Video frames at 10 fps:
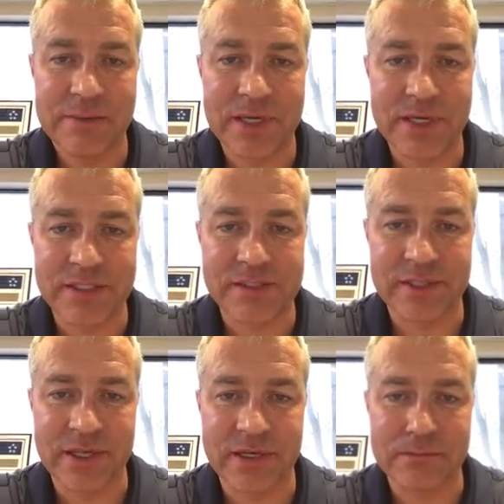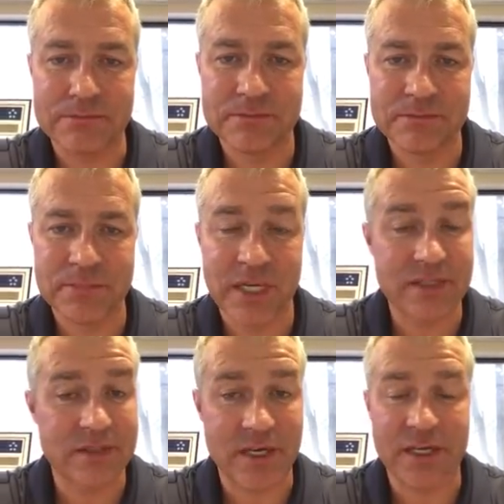because that's